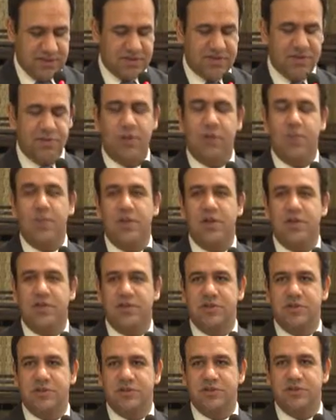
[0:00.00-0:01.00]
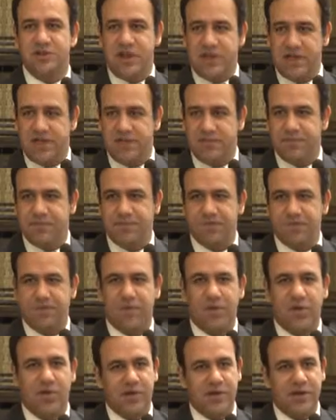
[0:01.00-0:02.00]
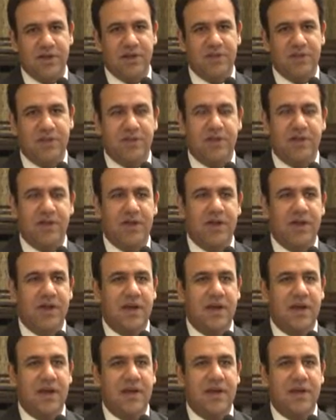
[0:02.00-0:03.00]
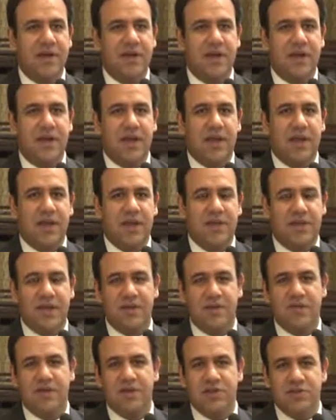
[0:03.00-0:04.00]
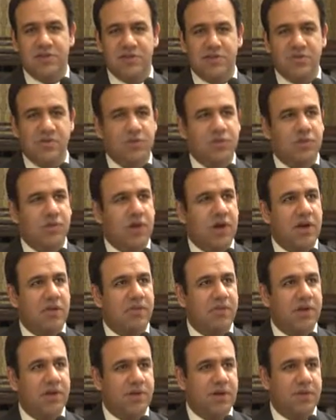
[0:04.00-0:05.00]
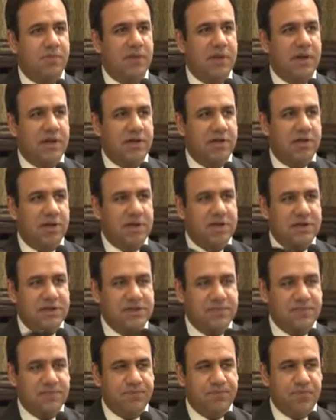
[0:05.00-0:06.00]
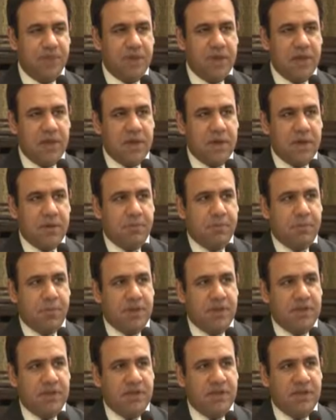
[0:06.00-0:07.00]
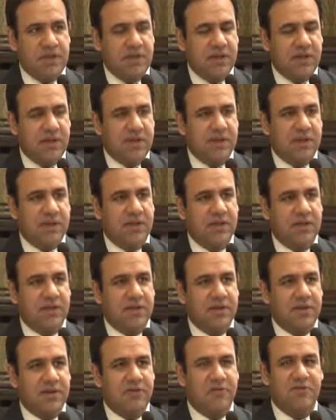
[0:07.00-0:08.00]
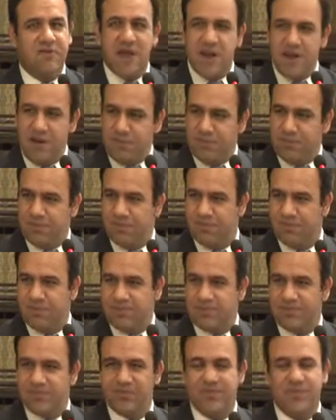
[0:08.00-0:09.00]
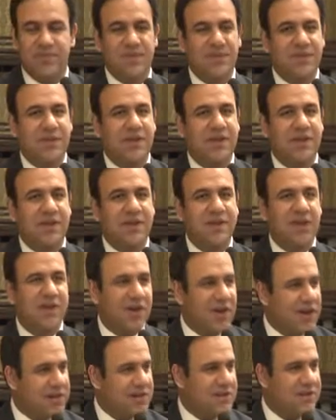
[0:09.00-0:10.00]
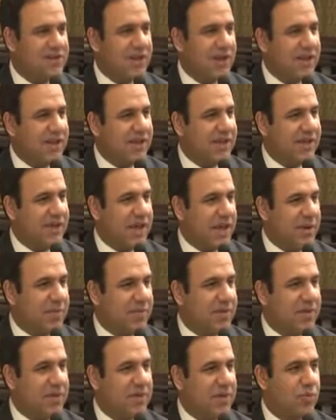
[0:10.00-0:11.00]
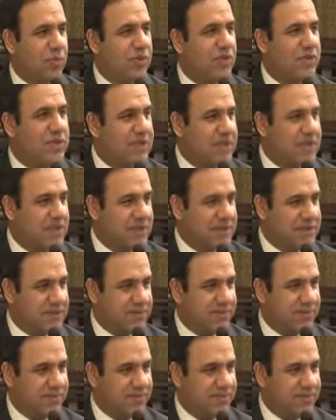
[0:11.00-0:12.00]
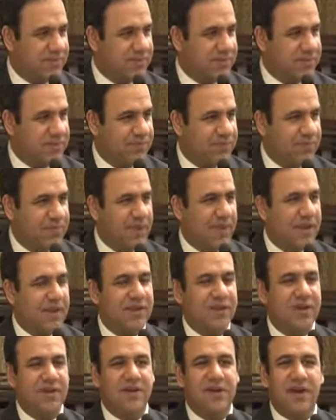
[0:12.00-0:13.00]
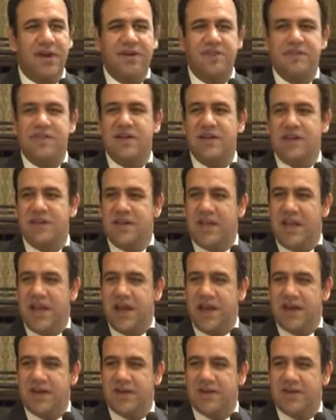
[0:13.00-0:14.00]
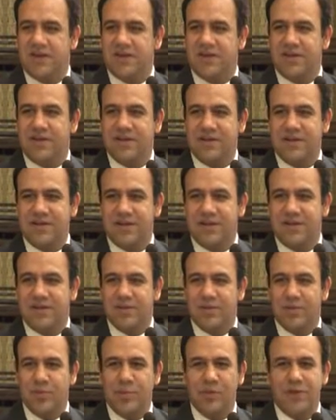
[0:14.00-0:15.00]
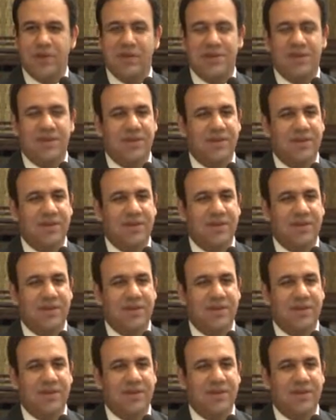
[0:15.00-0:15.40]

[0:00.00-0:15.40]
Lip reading: the population of China or India. And eventually was acquired for $18 billion. But the venom, the grudge that he kept with the system, the grudge that he had with